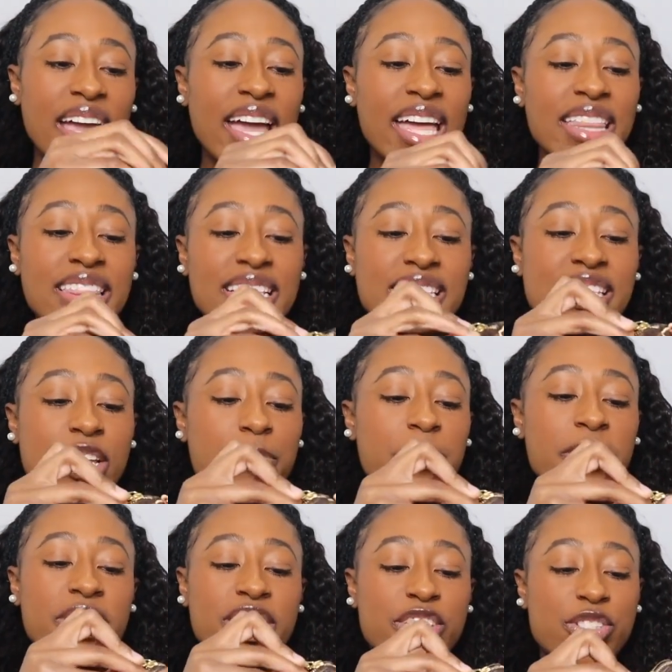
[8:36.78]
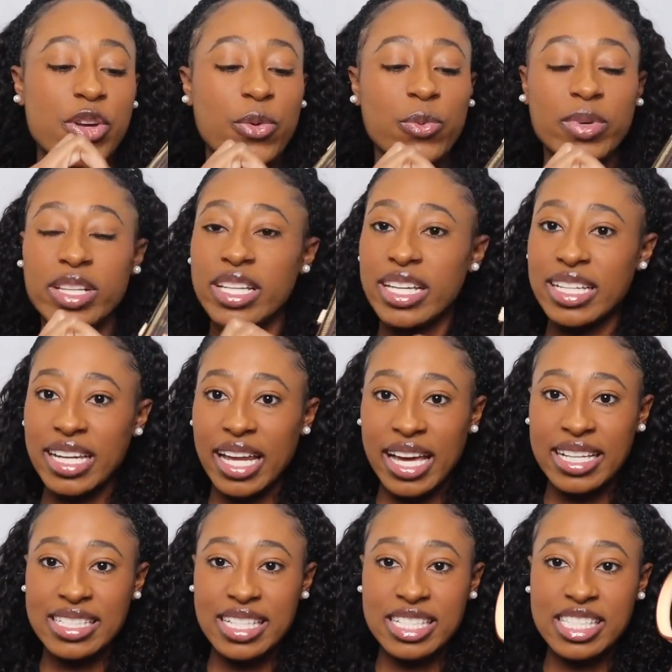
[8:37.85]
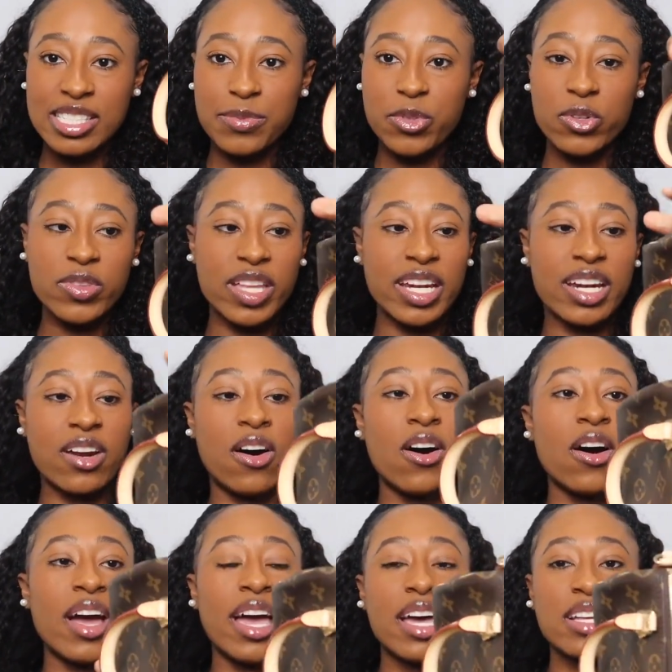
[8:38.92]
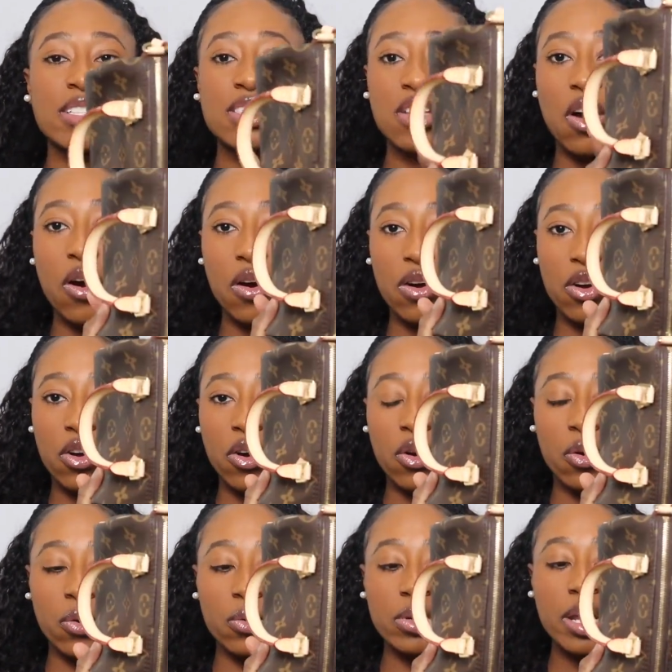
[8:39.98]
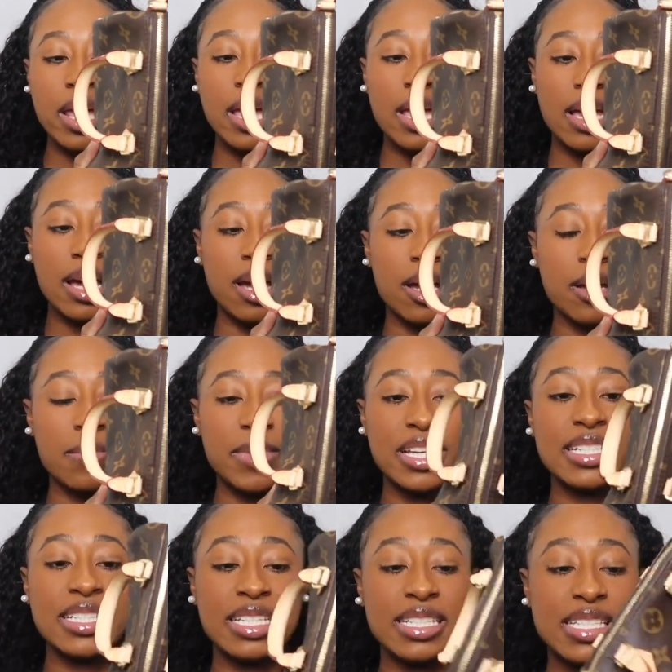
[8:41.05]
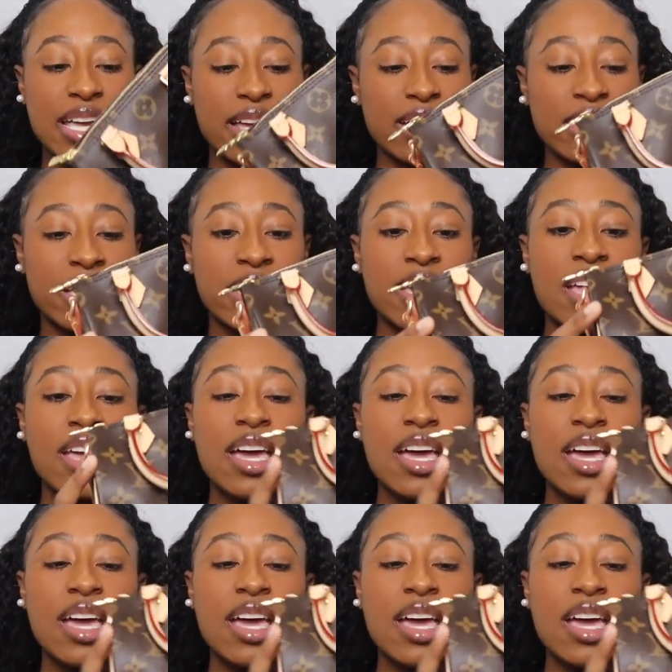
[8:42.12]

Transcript: and the zipper is really nice and smooth and it all has gold um, detailing.